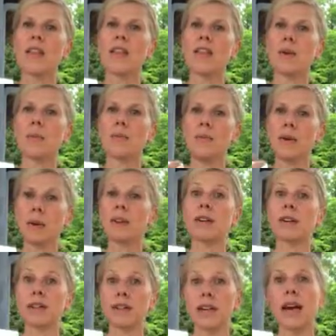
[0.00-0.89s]
The
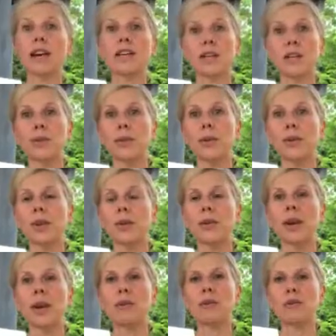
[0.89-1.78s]
bitter is actually really
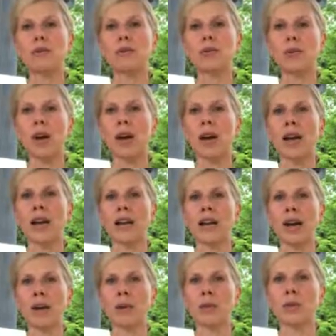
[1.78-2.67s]
great for
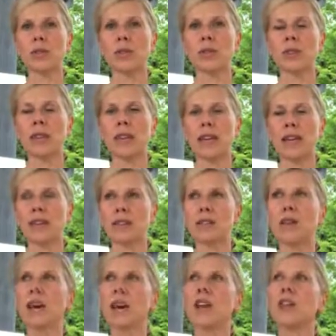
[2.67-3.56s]
drying out
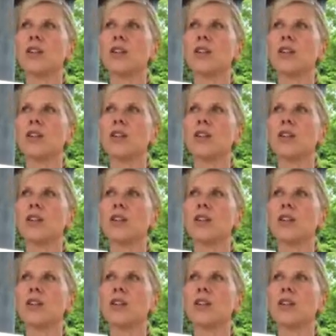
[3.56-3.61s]
things.